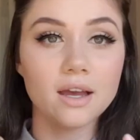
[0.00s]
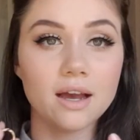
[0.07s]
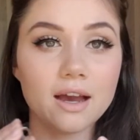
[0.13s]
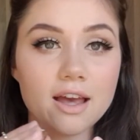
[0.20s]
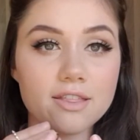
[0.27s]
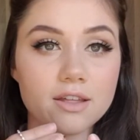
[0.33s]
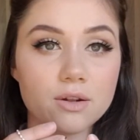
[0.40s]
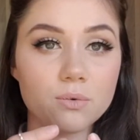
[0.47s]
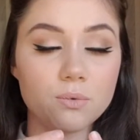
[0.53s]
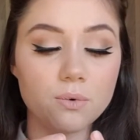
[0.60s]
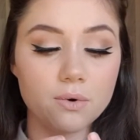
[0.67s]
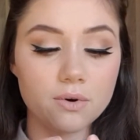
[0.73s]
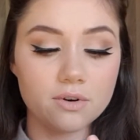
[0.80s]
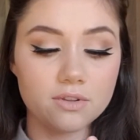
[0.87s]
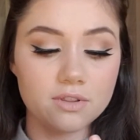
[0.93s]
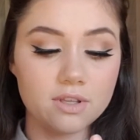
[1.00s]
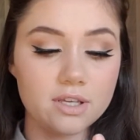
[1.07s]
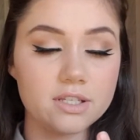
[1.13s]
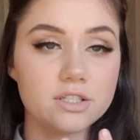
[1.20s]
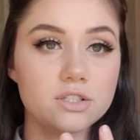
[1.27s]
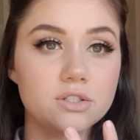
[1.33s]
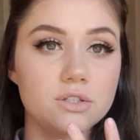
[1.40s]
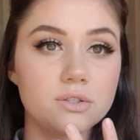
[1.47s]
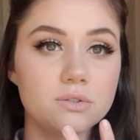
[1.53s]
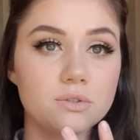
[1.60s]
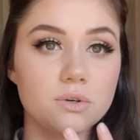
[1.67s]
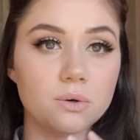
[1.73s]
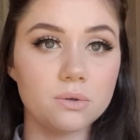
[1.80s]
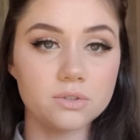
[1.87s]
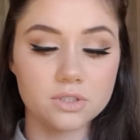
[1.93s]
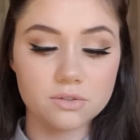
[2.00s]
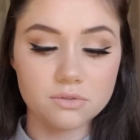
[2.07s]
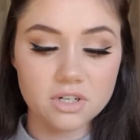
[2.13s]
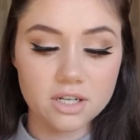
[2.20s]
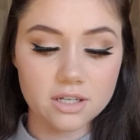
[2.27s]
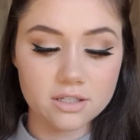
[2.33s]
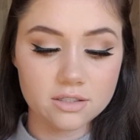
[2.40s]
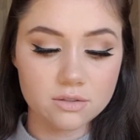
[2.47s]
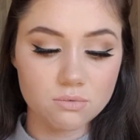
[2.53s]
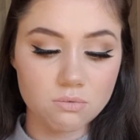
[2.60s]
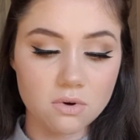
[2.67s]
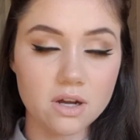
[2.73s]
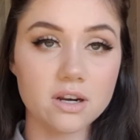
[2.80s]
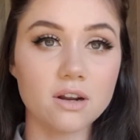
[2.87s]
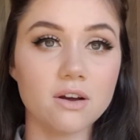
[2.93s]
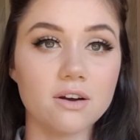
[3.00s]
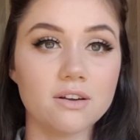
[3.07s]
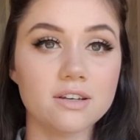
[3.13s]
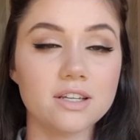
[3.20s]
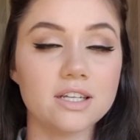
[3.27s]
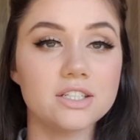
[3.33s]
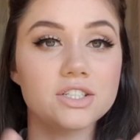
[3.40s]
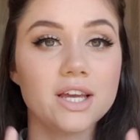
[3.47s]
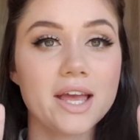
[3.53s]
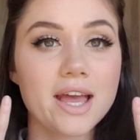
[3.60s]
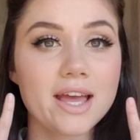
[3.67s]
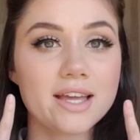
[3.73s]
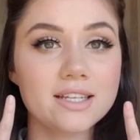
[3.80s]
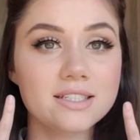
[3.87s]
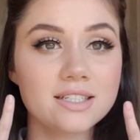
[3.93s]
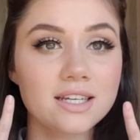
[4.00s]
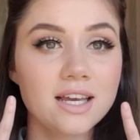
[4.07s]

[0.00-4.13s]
I then wore these 2 golden rings, one on each hand.